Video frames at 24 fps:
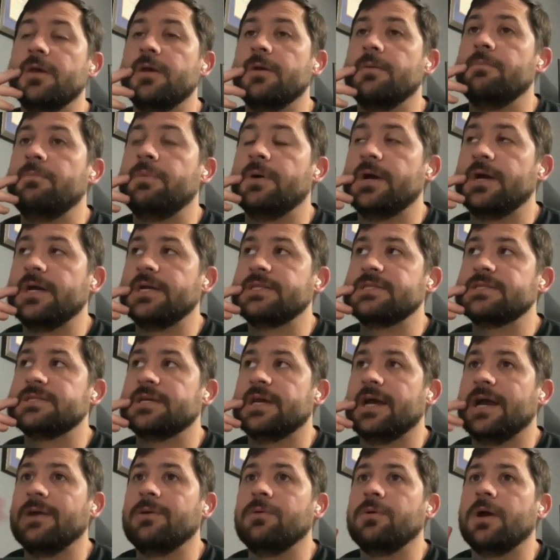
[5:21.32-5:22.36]
But
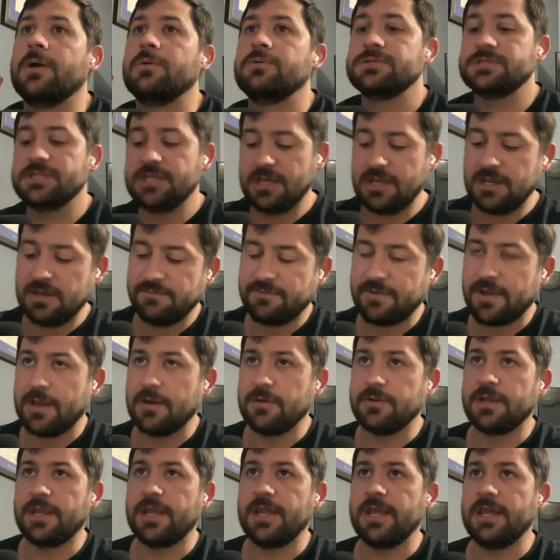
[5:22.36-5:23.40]
I was thinking
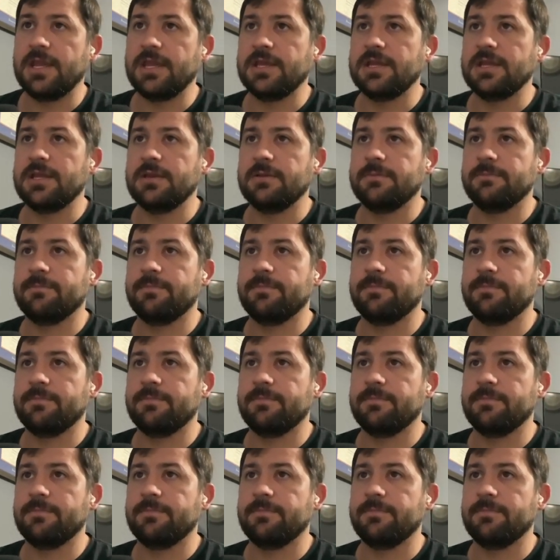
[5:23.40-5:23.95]
about a